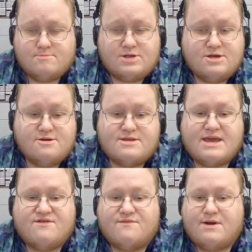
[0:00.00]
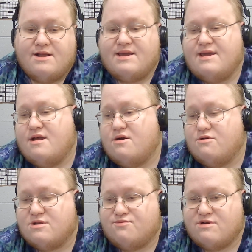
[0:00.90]
Good day everybody, I
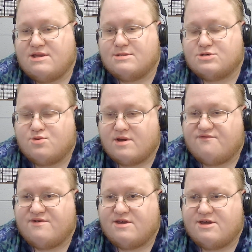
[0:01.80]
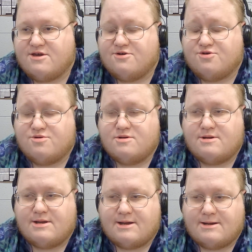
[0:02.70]
want to bring this quick video
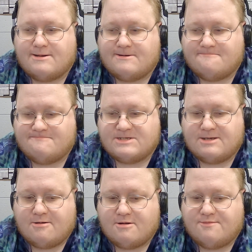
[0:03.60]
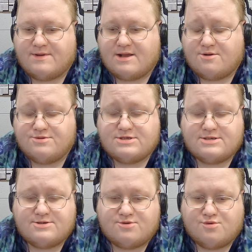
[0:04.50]
um, to talk about
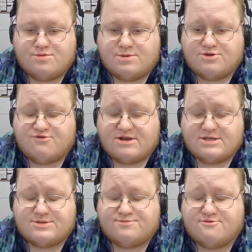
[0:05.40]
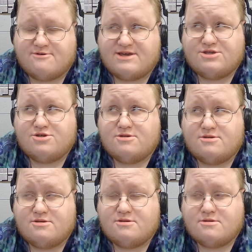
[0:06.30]
the
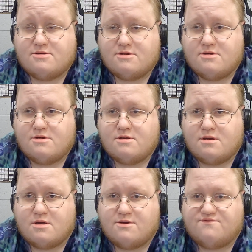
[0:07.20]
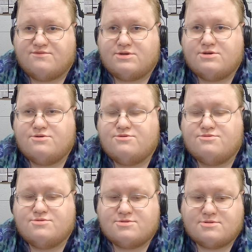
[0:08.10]
transpiration of
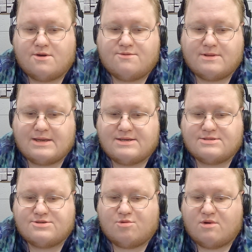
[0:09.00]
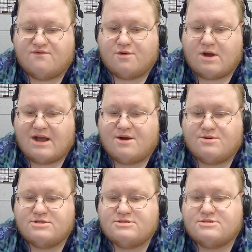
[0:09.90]
news over the last 24 hours.